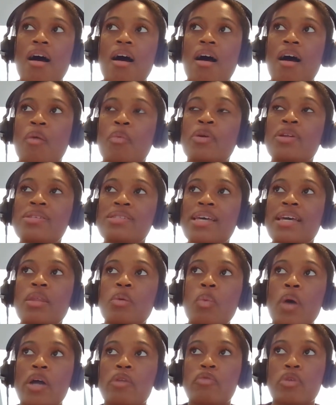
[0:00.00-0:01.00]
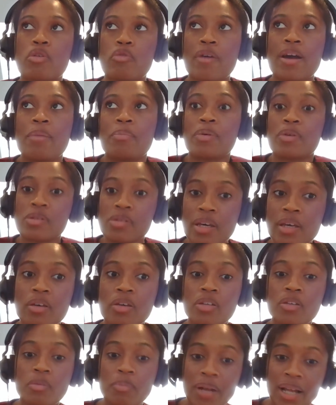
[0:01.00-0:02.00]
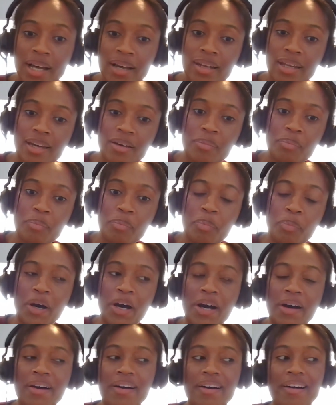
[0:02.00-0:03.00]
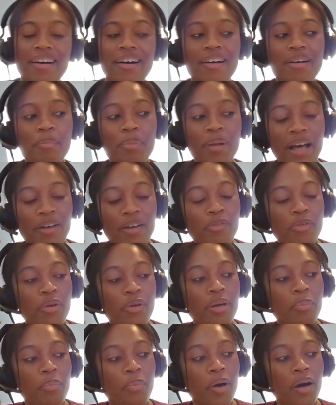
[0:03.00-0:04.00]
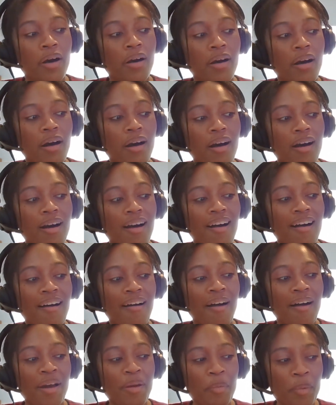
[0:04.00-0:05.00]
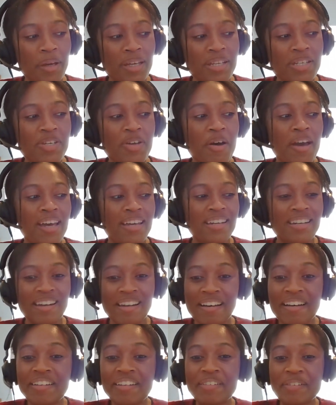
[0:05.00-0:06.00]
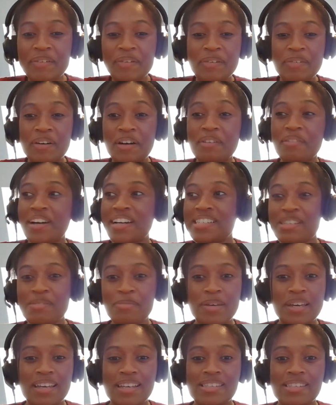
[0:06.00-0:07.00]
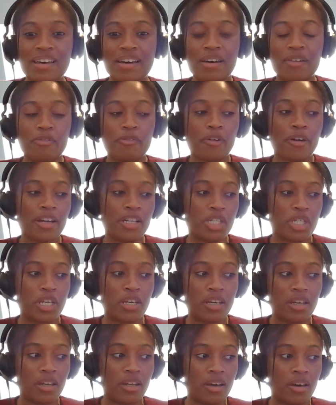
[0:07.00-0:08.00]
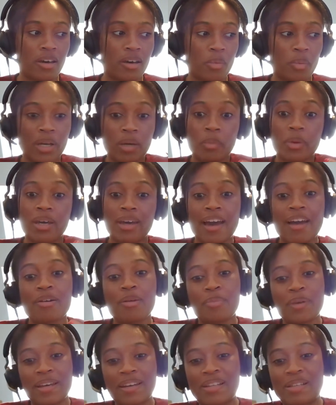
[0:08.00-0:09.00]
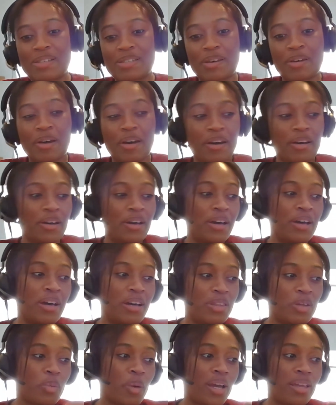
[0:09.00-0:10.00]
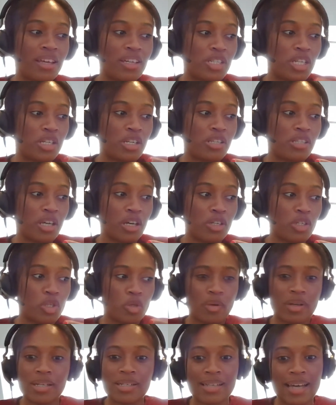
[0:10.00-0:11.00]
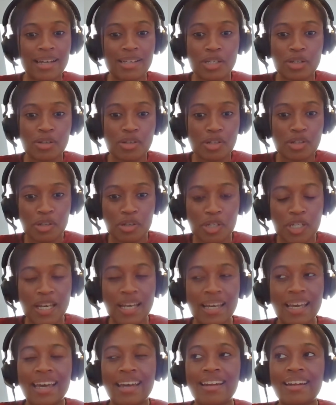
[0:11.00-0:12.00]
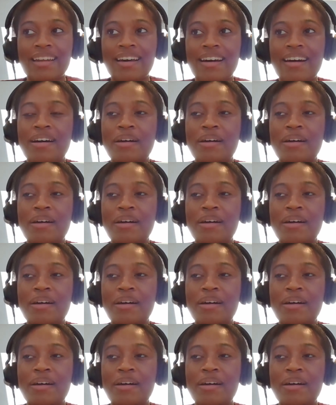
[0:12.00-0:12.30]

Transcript: I wouldn't say the word regret because I couldn't plan for it, but I wish I had learned all of her recipes, her fried chicken, we're Caribbean, so the way that she does her Trinidadian stew chicken.